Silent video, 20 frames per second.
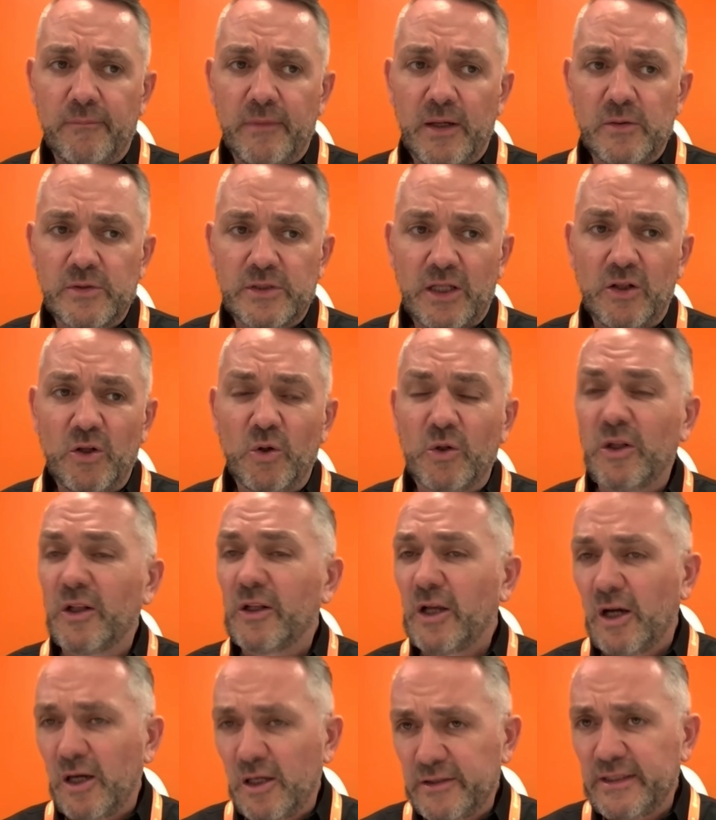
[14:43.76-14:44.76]
It was a local
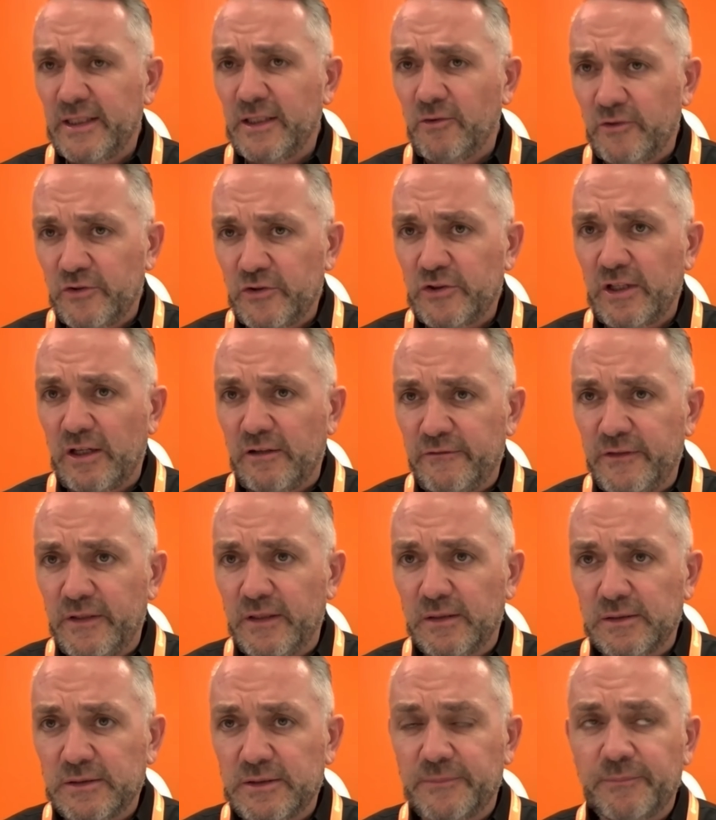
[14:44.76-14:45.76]
car dealer in
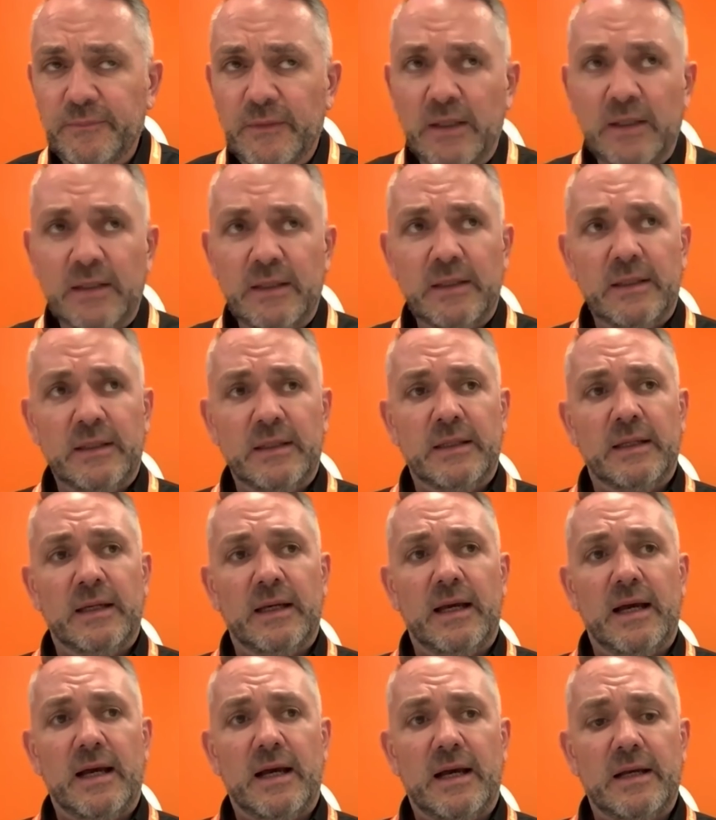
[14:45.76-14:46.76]
Sheffield,
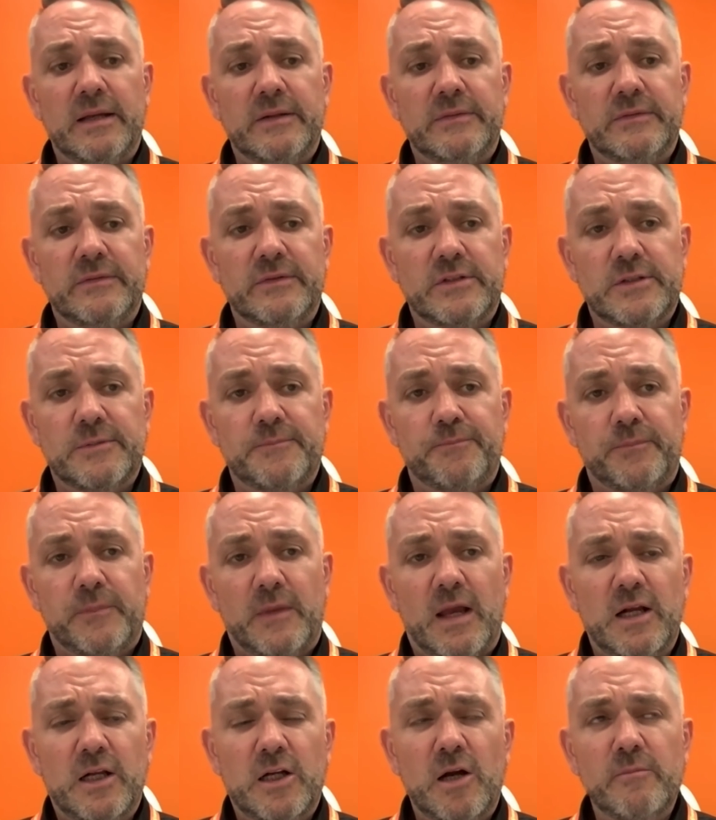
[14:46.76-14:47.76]
and
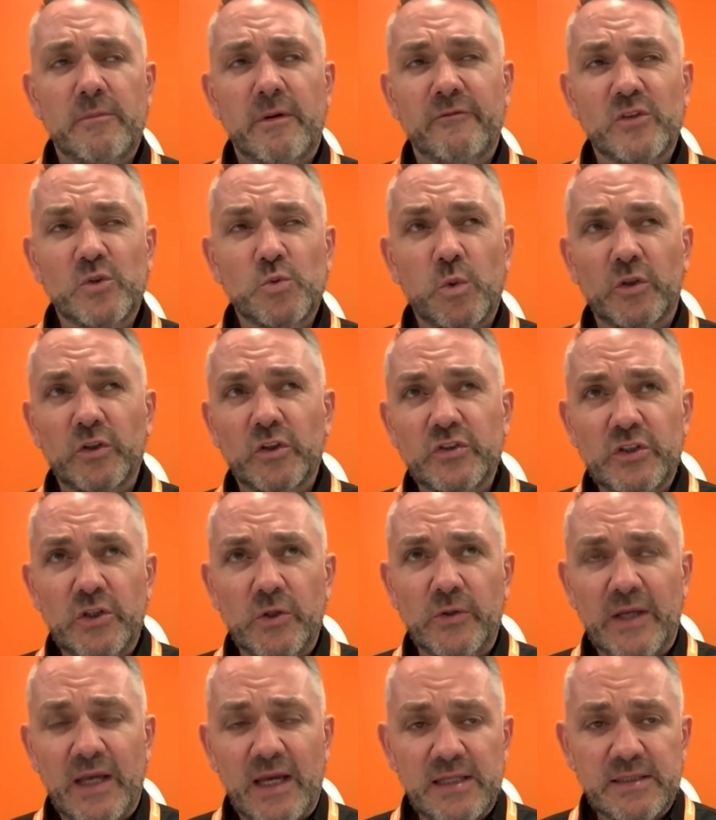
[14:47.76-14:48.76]
I can't remember if it was 1 or
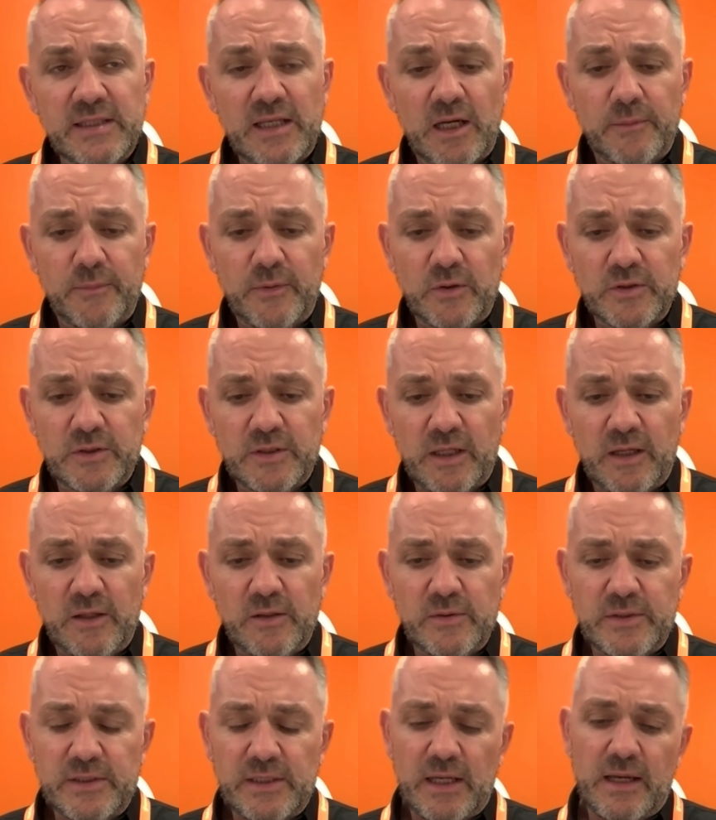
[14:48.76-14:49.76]
2 years now, but it
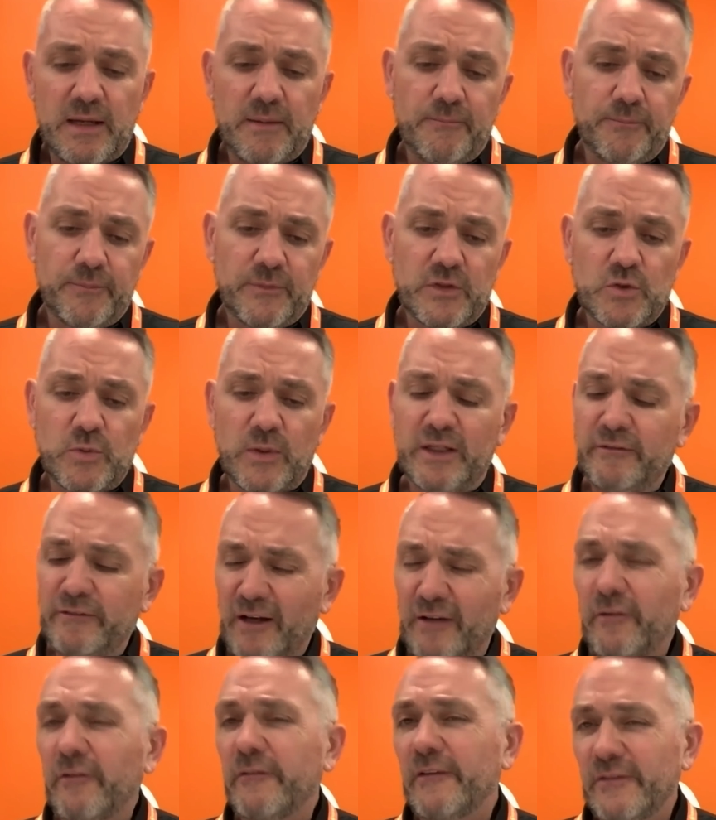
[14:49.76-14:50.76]
was
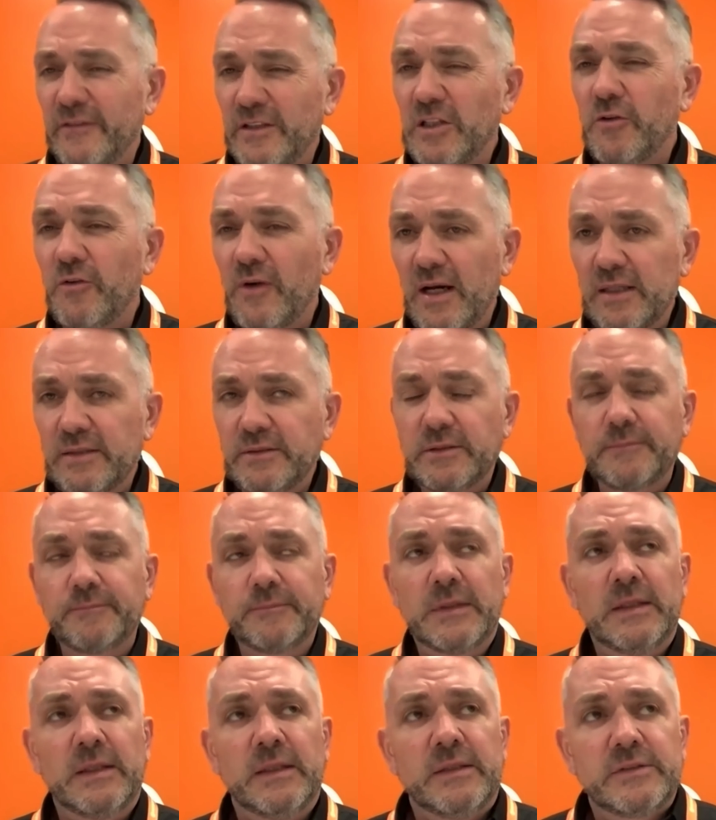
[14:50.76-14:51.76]
25 or 50 grand.
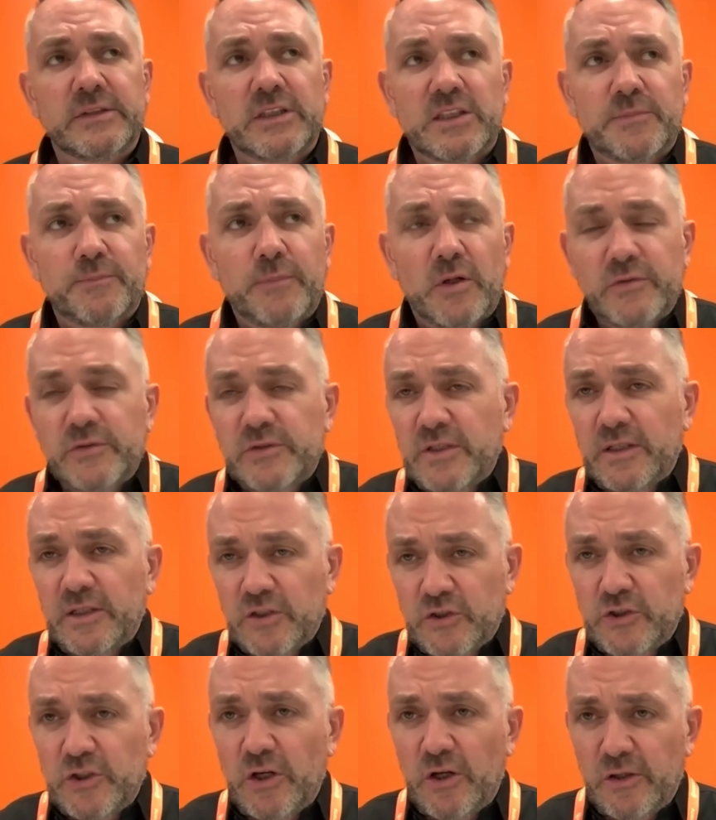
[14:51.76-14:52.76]
to sponsor the
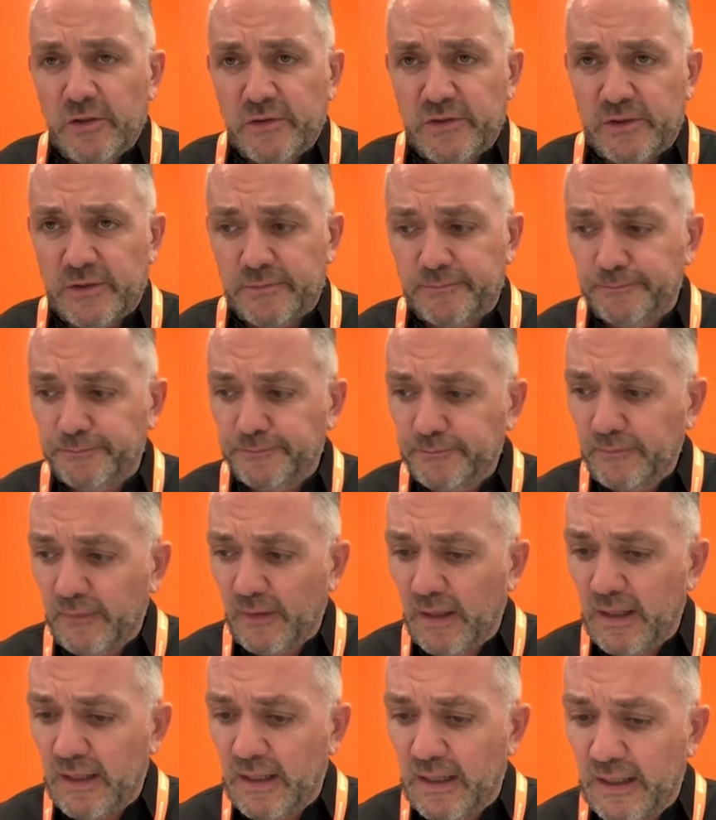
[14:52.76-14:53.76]
shirts.
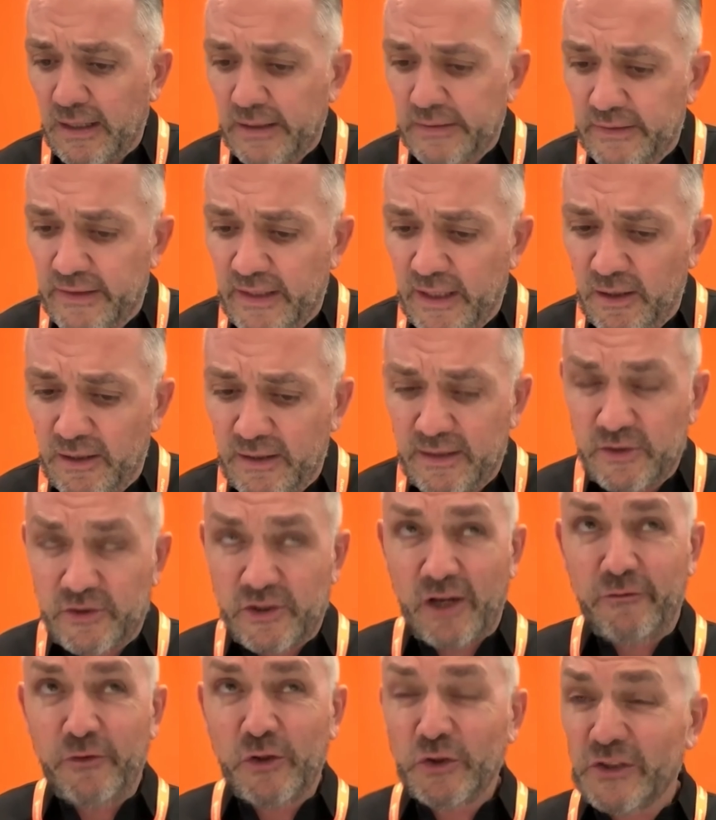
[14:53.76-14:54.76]
And
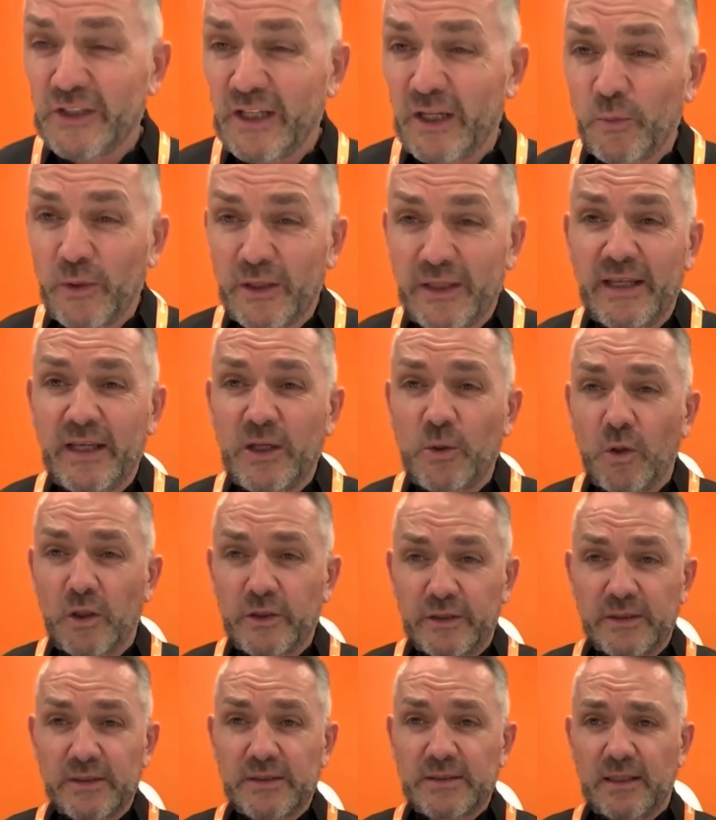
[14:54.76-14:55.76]
Sheffield United were League
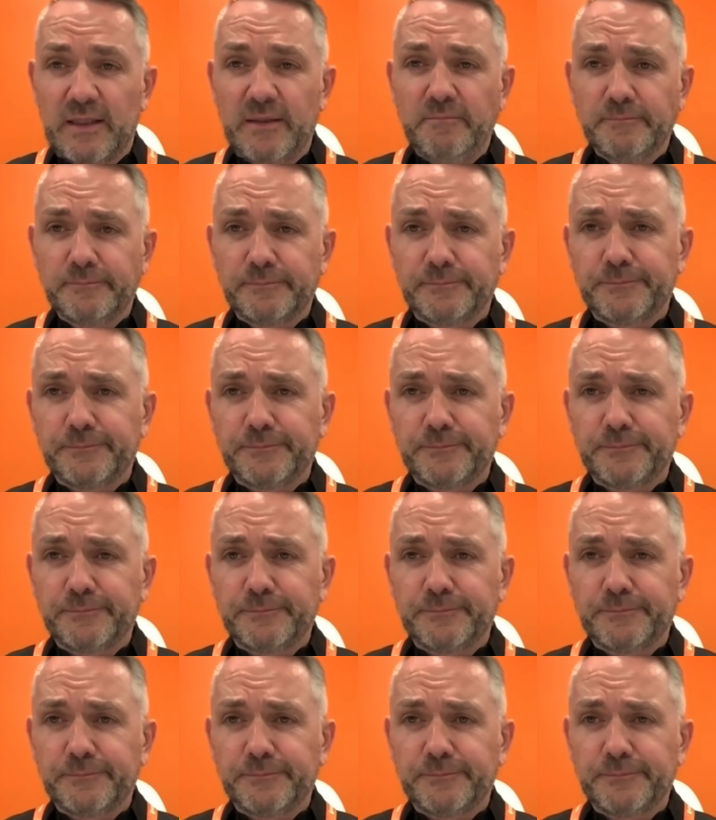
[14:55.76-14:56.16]
One at the time.